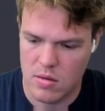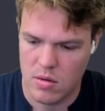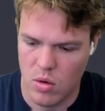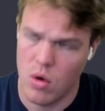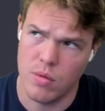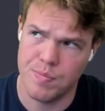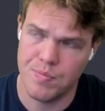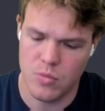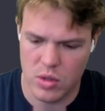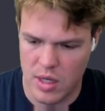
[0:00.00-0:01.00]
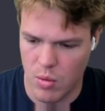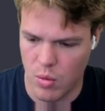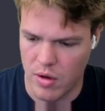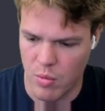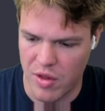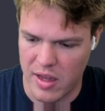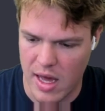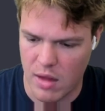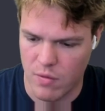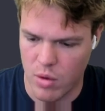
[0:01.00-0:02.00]
or we'll say within
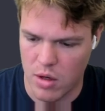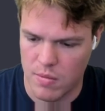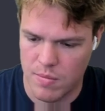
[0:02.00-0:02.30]
California.